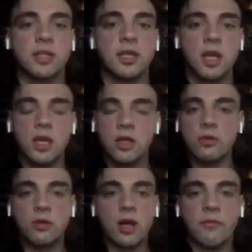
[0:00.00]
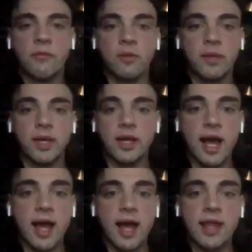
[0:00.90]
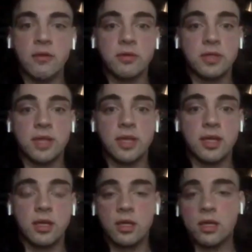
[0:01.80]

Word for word: Like you come from like a guy that was like,